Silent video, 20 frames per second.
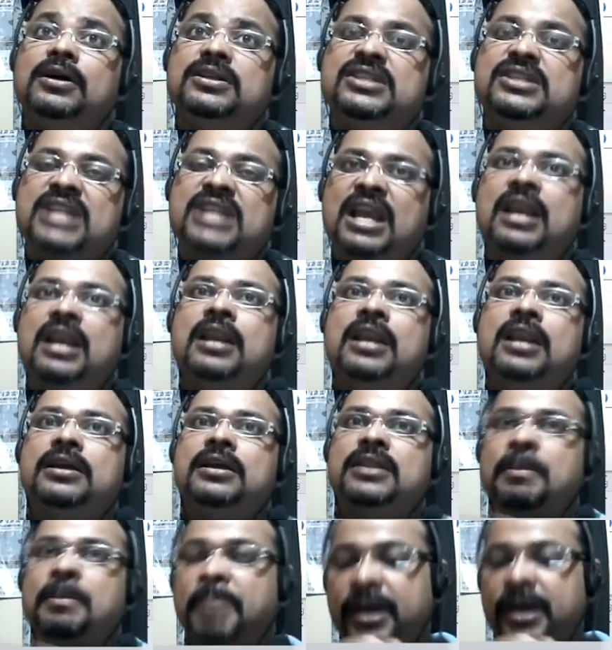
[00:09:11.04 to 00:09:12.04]
till
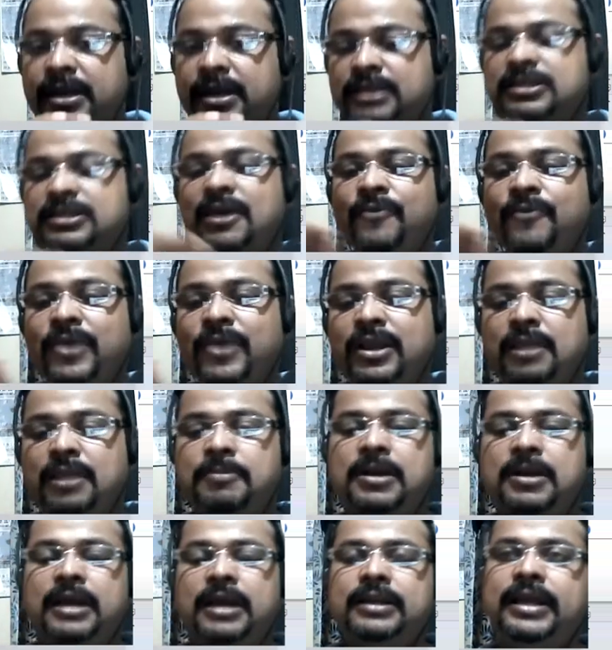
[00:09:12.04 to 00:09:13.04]
the bed is
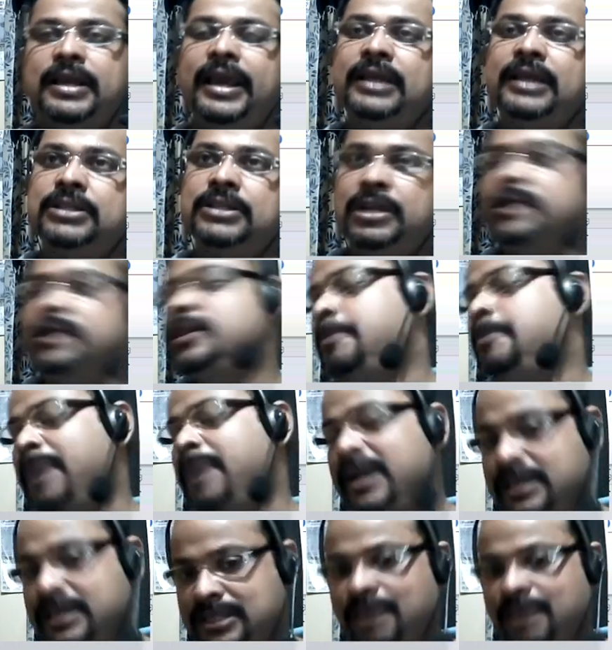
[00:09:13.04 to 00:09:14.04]
available at the agent. The
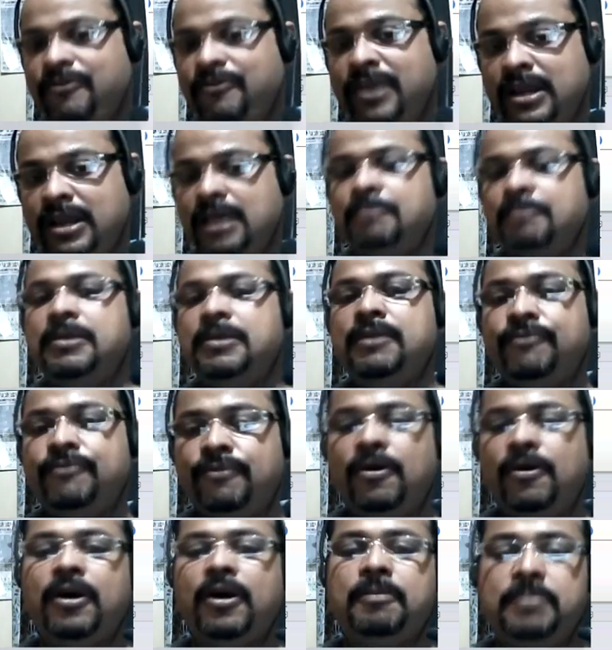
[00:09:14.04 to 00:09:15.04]
bed is available
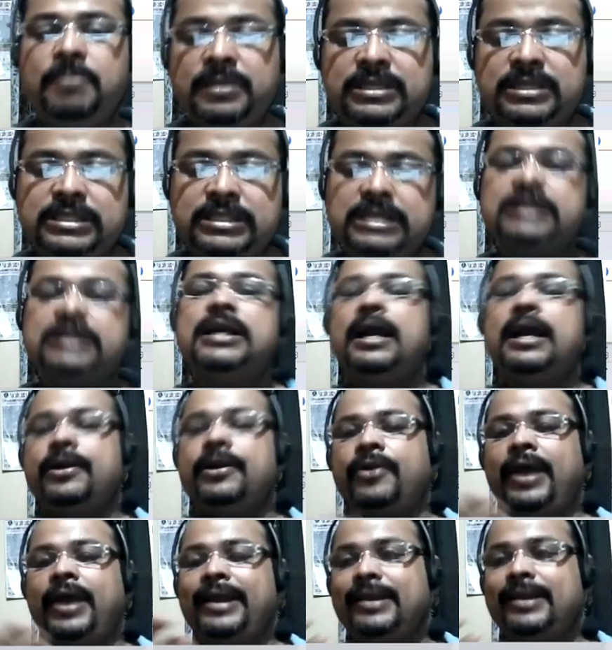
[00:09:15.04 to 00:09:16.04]
for Mr. Nutt
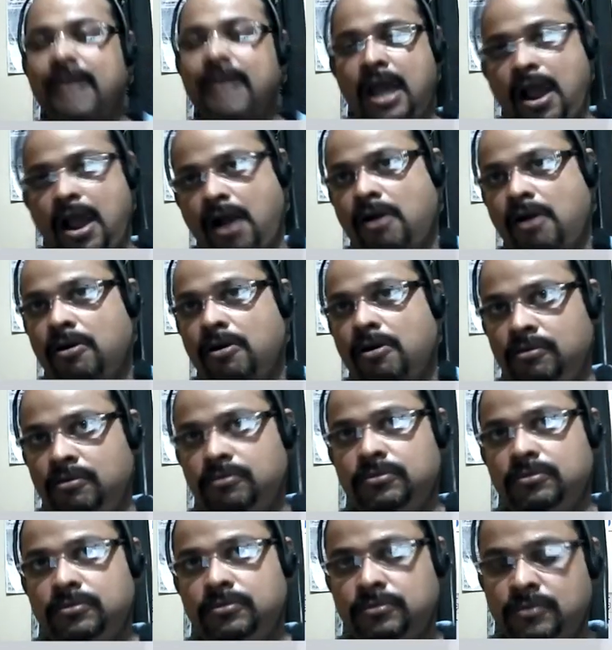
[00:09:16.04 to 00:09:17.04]
right now,
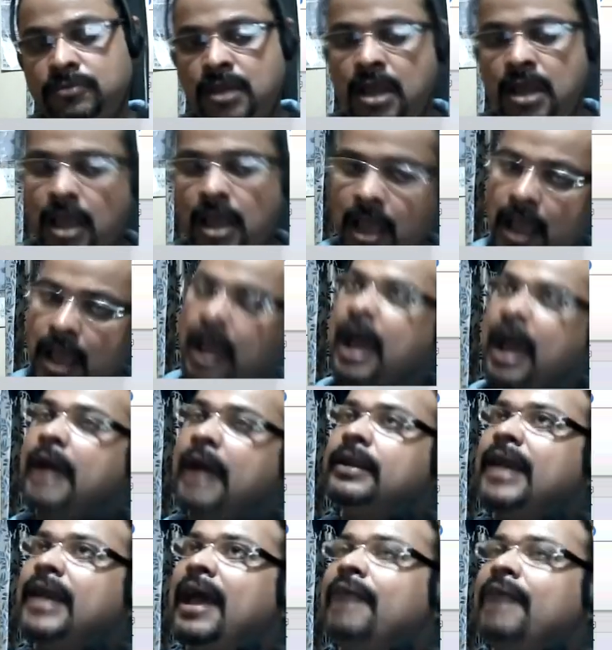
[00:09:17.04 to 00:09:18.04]

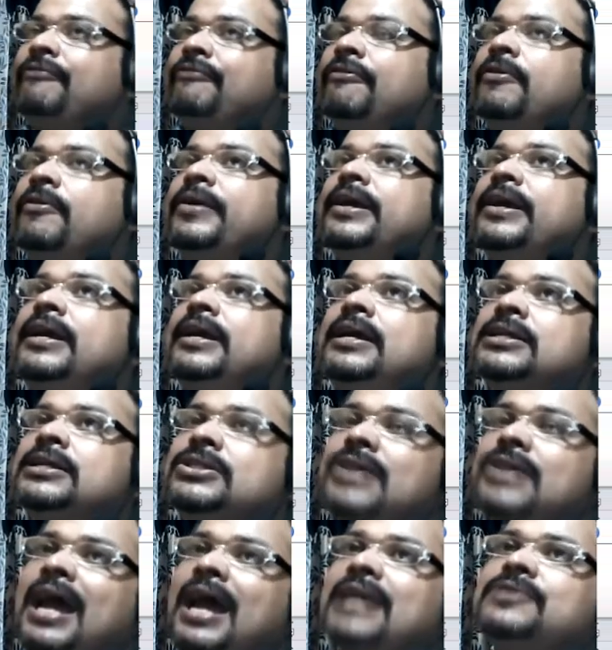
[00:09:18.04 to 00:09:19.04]
and therefore he is
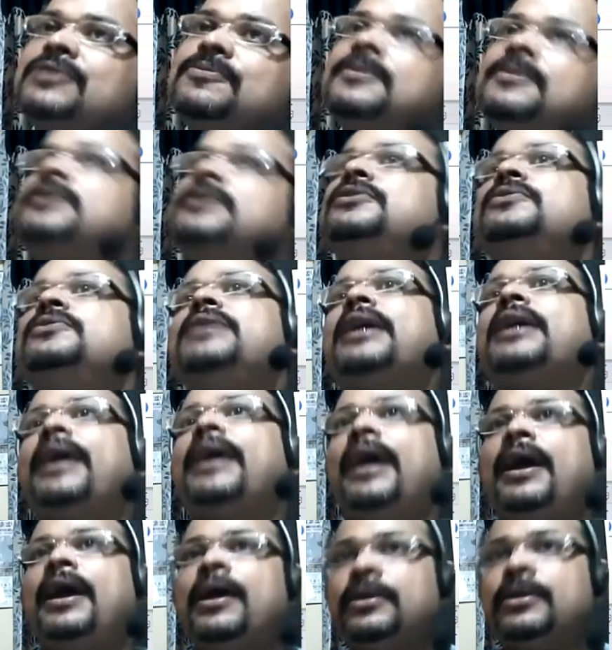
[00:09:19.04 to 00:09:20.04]
transferred to the
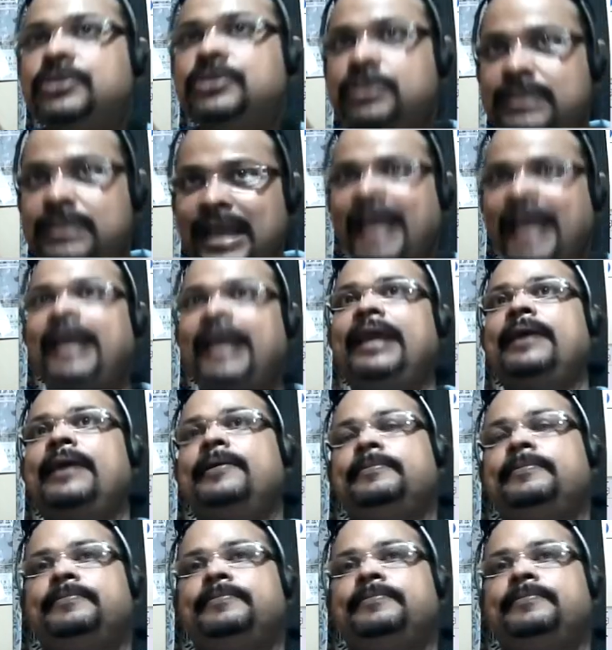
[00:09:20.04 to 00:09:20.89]
care today.